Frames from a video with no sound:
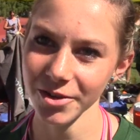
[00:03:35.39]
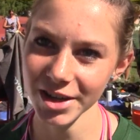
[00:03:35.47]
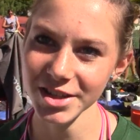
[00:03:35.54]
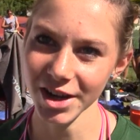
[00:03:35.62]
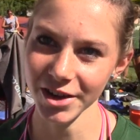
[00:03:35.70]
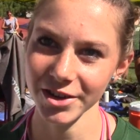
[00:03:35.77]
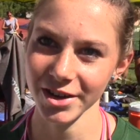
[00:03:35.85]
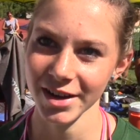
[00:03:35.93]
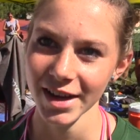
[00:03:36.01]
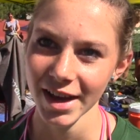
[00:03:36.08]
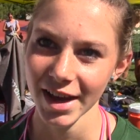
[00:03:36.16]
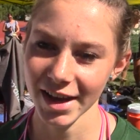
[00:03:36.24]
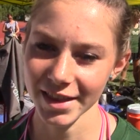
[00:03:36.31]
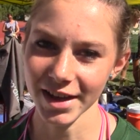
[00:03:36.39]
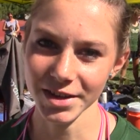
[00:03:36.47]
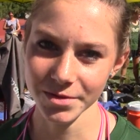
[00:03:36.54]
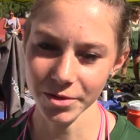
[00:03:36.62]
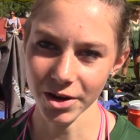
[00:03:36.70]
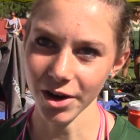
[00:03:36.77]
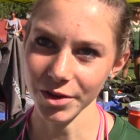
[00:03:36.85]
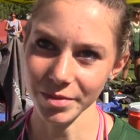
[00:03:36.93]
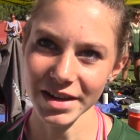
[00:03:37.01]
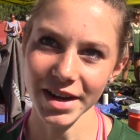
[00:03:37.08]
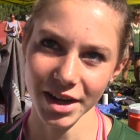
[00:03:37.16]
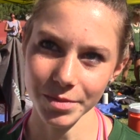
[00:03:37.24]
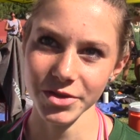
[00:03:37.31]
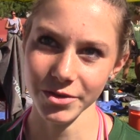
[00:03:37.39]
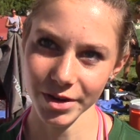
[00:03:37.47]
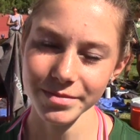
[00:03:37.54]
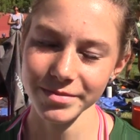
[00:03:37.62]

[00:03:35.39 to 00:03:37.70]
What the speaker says: for each other, and that's where all the meaning comes from.